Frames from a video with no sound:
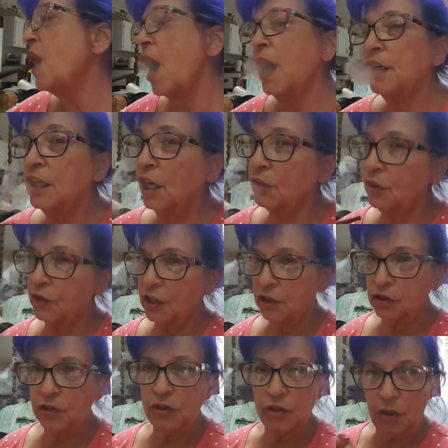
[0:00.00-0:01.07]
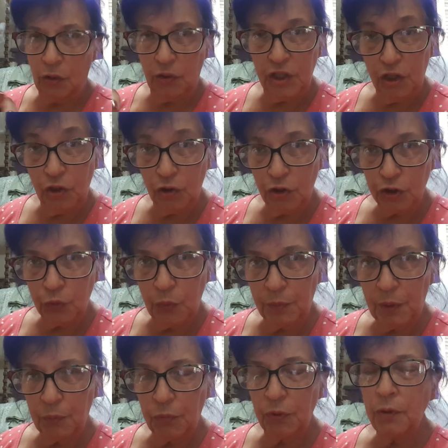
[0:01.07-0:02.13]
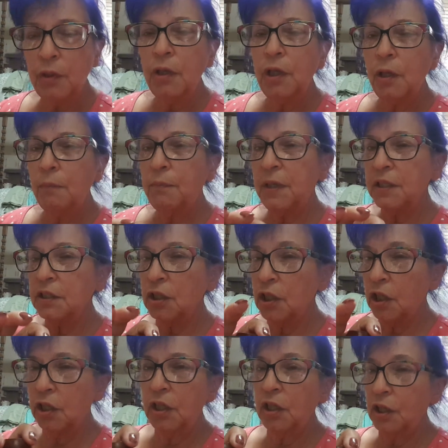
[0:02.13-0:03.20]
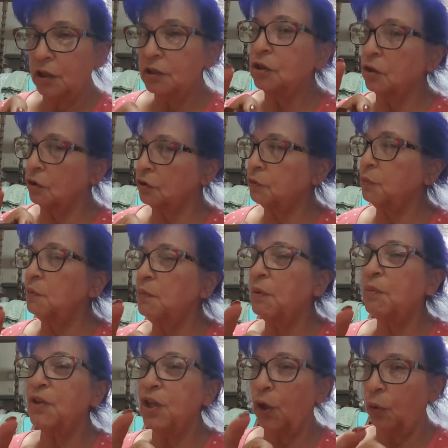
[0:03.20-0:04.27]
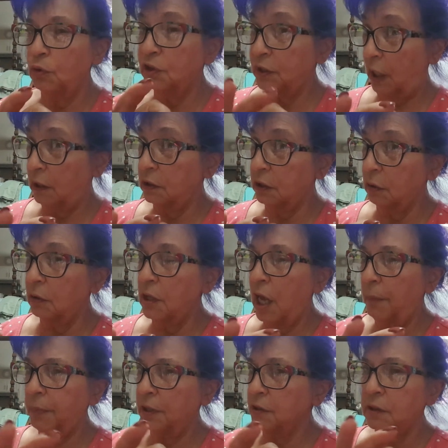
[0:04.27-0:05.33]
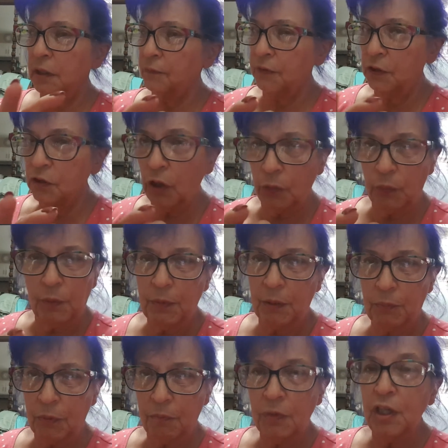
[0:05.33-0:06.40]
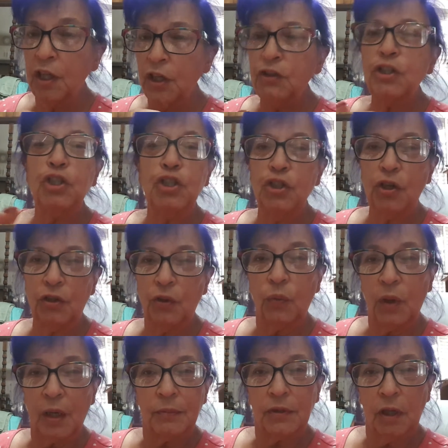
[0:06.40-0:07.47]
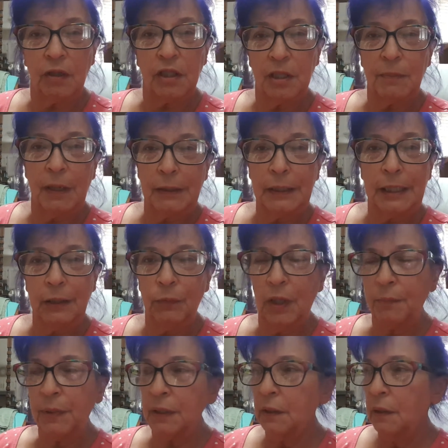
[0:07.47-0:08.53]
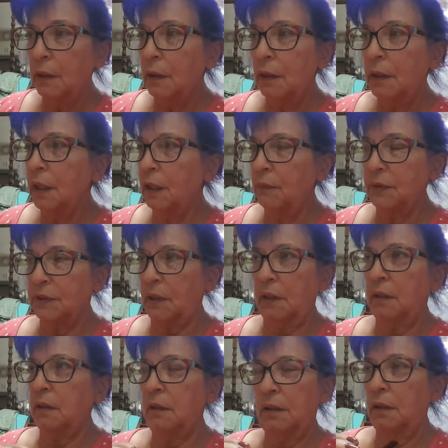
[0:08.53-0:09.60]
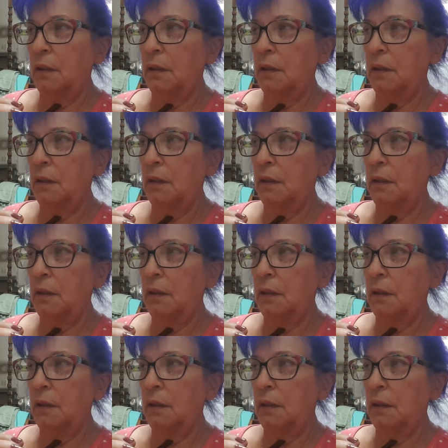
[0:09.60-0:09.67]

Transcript: And other things, too, that only girls remember. But girls remember the old sanitary napkins. If you don't remember them, then you don't know what I'm talking about anyway. But it was like,